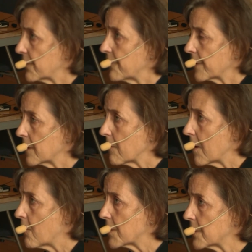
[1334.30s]
to figure
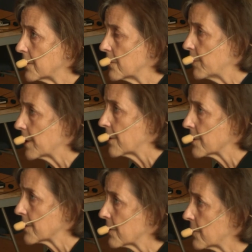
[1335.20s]
out what to do
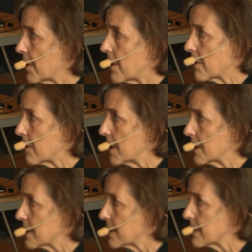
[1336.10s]
because her daughter
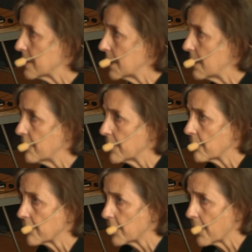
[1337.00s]
is leaving
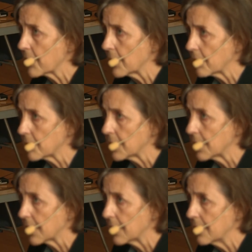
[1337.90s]
for Tokyo
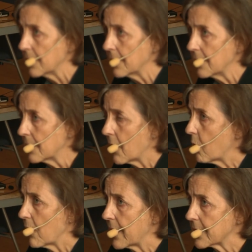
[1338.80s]
tonight. Oh,
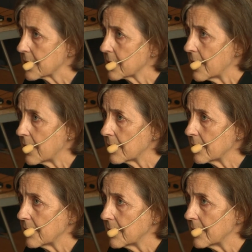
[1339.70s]
well, that's not
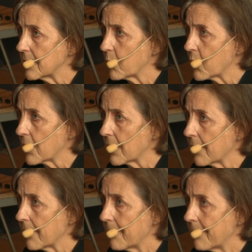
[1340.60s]
important.
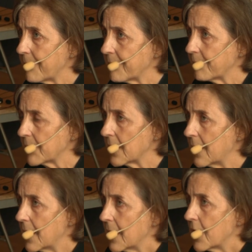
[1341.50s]

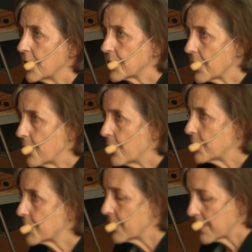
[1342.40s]
So,
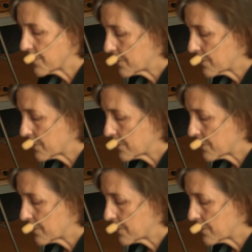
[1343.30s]
so there's